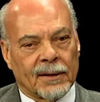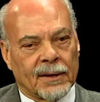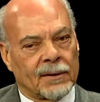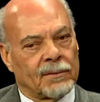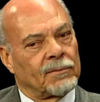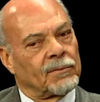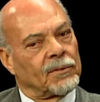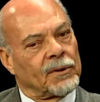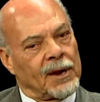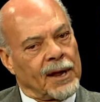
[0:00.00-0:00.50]

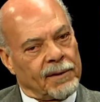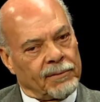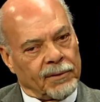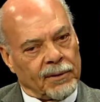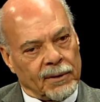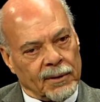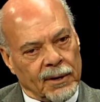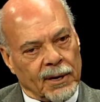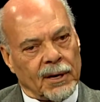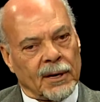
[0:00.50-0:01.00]

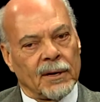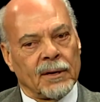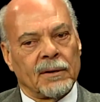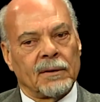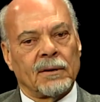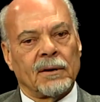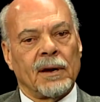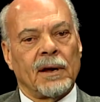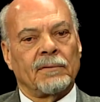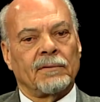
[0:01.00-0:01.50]

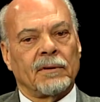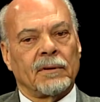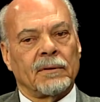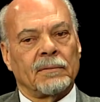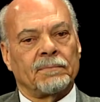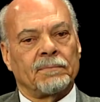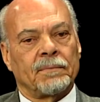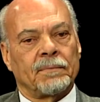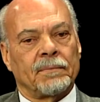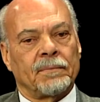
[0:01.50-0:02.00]

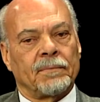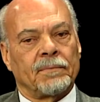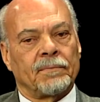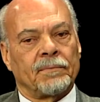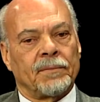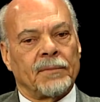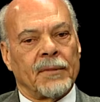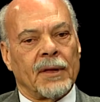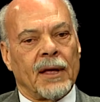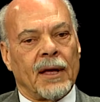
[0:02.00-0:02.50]
Never
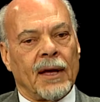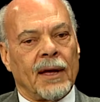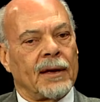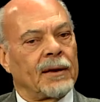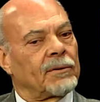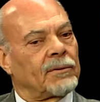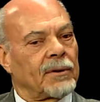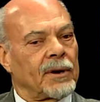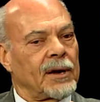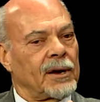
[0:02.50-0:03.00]

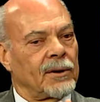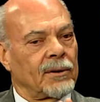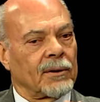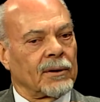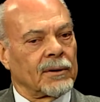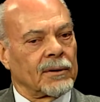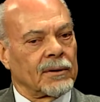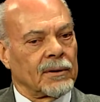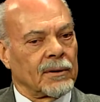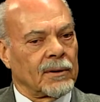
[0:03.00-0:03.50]
angry
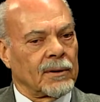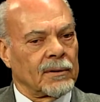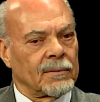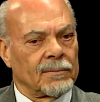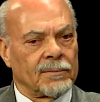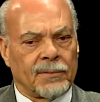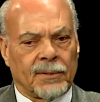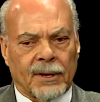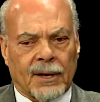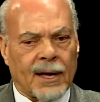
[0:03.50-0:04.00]
or
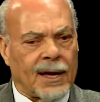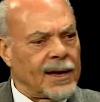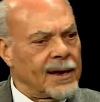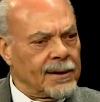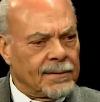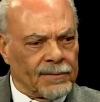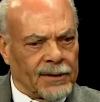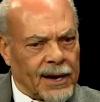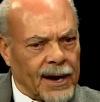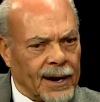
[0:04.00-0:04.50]
the kind
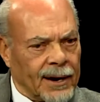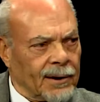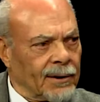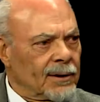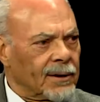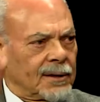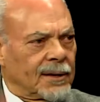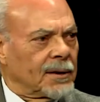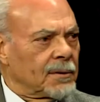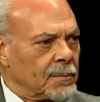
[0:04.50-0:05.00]
of
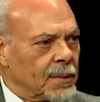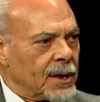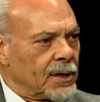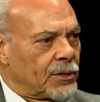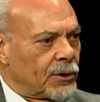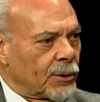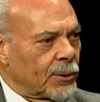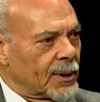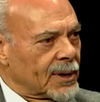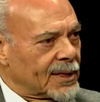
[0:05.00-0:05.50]
tyrant that'd be
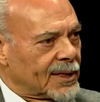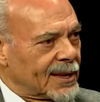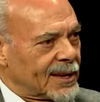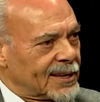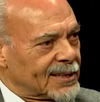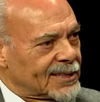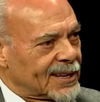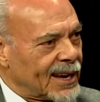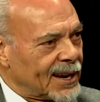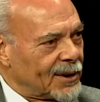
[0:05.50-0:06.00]
throwing
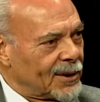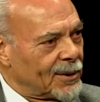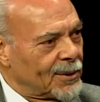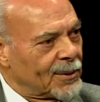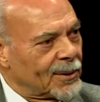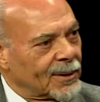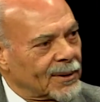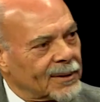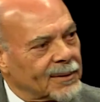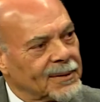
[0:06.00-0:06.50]
things at you
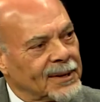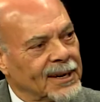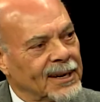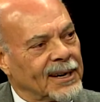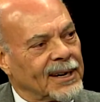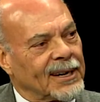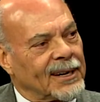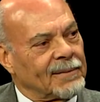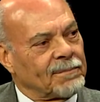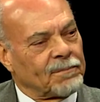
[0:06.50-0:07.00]
or
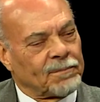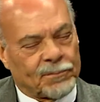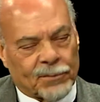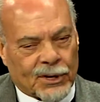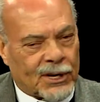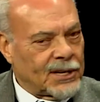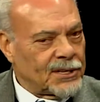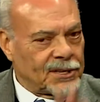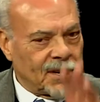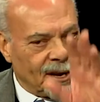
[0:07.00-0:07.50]

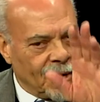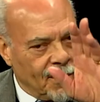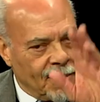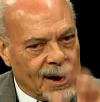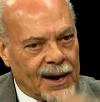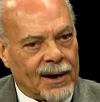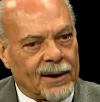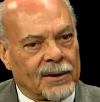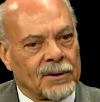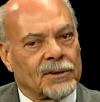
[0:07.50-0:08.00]
cussing you
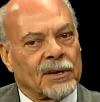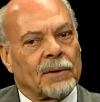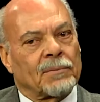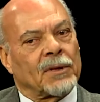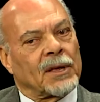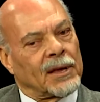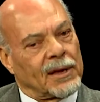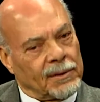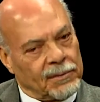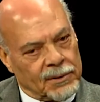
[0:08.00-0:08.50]
out or
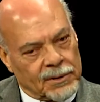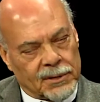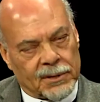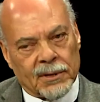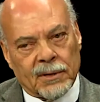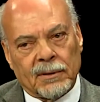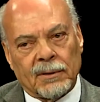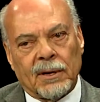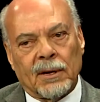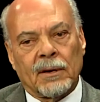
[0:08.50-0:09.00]
something. He was
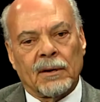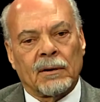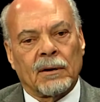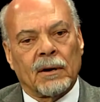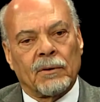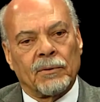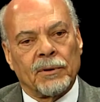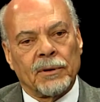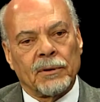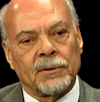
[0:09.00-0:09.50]

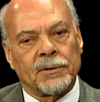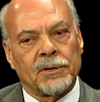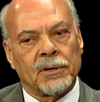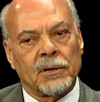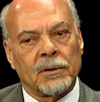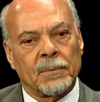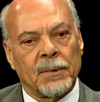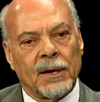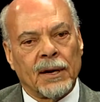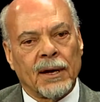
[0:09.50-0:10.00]
a real
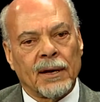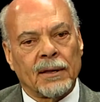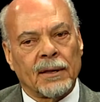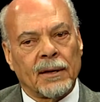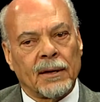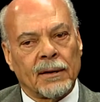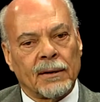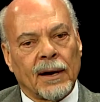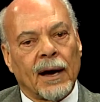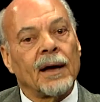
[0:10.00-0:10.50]
gentleman,
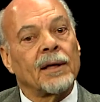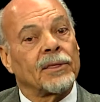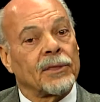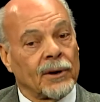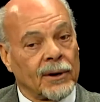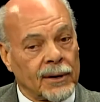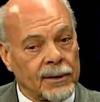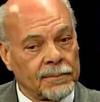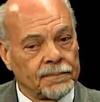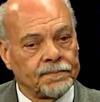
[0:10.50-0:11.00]
I
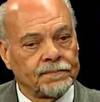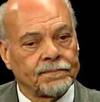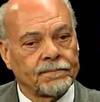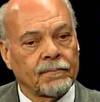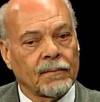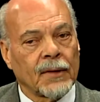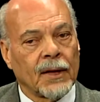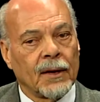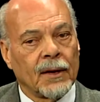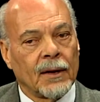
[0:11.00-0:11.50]
thought.
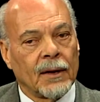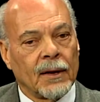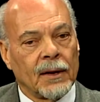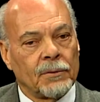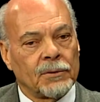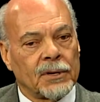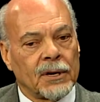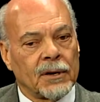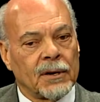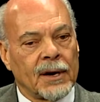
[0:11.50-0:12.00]
He
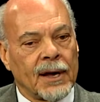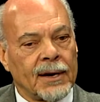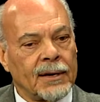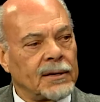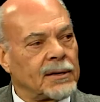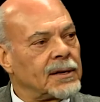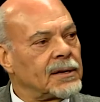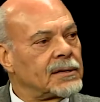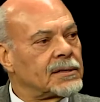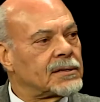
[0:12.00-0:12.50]
was there
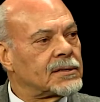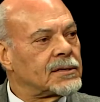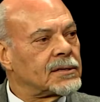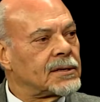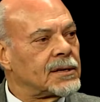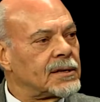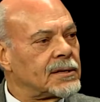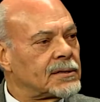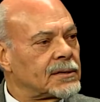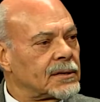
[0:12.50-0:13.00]
19
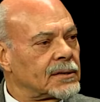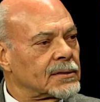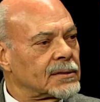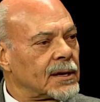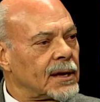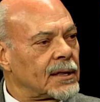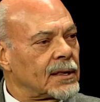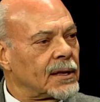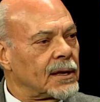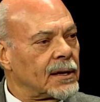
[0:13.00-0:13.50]
seasons,
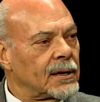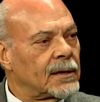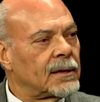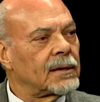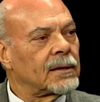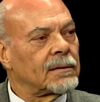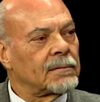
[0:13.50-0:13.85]
I think.